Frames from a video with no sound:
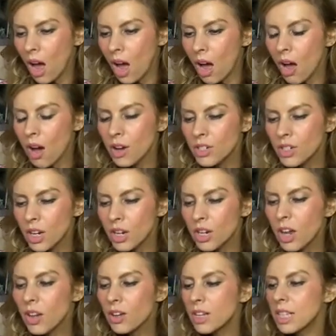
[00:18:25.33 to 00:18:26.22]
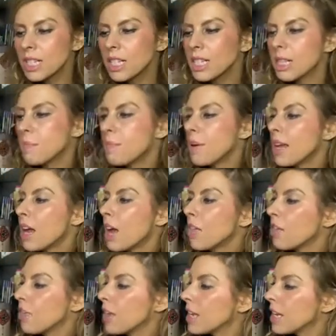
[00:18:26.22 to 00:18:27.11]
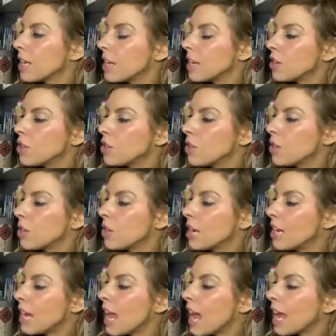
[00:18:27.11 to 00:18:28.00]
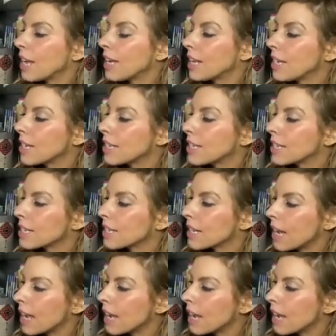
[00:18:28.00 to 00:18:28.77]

I'd like, because it's a bit, I think you would do the legs